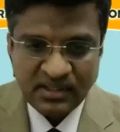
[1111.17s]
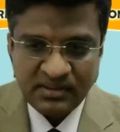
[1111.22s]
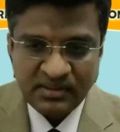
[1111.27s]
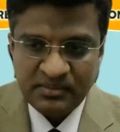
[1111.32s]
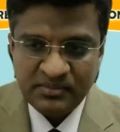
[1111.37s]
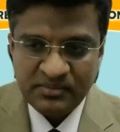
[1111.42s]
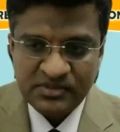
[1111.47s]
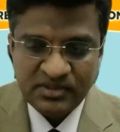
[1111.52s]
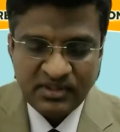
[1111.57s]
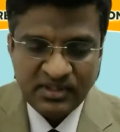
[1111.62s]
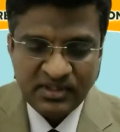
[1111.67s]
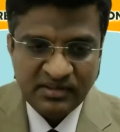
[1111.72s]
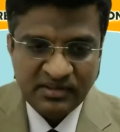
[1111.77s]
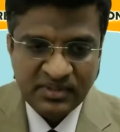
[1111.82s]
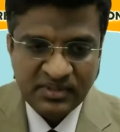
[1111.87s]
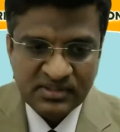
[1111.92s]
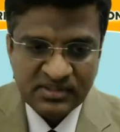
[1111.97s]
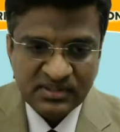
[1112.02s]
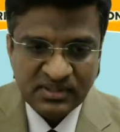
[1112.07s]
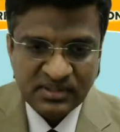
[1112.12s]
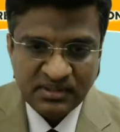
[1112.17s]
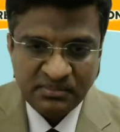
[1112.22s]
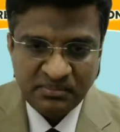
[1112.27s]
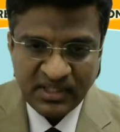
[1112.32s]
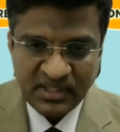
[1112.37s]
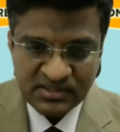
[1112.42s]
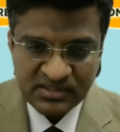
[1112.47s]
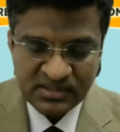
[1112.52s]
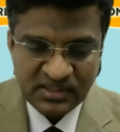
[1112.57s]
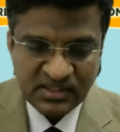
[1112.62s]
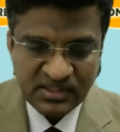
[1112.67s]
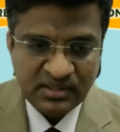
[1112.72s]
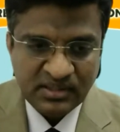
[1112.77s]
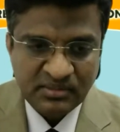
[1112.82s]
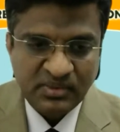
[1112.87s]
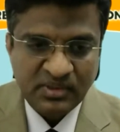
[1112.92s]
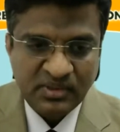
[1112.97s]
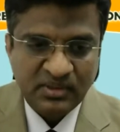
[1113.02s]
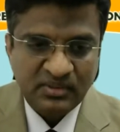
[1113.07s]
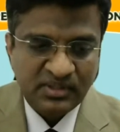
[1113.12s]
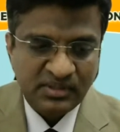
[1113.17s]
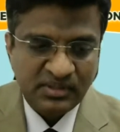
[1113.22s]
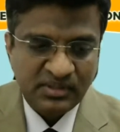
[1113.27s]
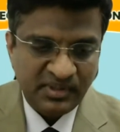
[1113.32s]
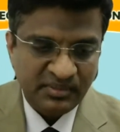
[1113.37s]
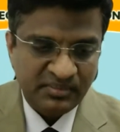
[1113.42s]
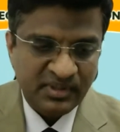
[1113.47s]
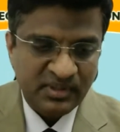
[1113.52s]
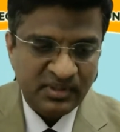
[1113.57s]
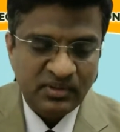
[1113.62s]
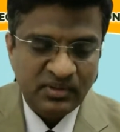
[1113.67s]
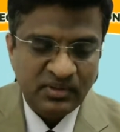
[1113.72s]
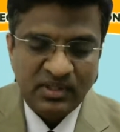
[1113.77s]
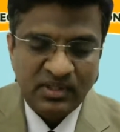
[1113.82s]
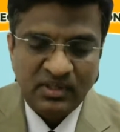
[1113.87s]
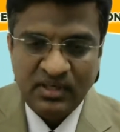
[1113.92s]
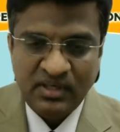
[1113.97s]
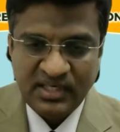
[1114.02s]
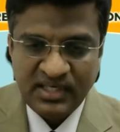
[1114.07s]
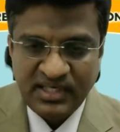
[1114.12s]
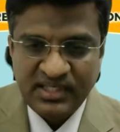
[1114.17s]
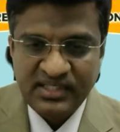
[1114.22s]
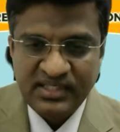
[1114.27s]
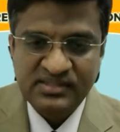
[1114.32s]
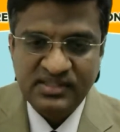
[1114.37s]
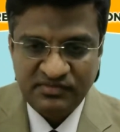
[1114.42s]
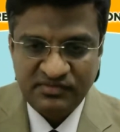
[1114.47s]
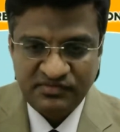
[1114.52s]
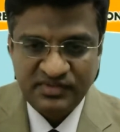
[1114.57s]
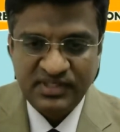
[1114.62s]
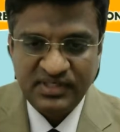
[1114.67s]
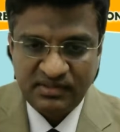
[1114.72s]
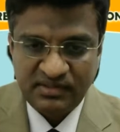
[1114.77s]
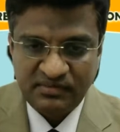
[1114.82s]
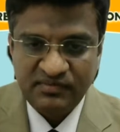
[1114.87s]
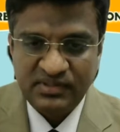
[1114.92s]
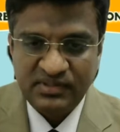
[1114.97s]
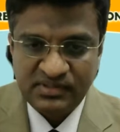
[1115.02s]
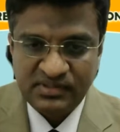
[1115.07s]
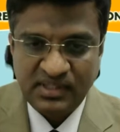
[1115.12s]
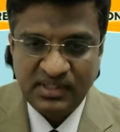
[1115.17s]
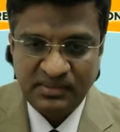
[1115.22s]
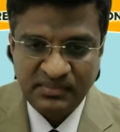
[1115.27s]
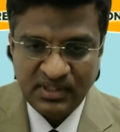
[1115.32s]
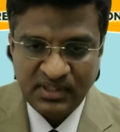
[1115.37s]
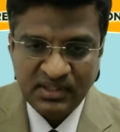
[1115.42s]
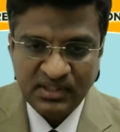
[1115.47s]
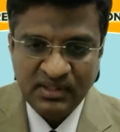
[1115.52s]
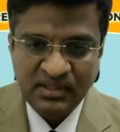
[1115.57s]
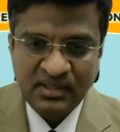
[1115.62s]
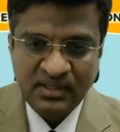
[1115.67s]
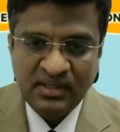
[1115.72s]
I'm sorry, I missed mentioning about people who are already suffering with something.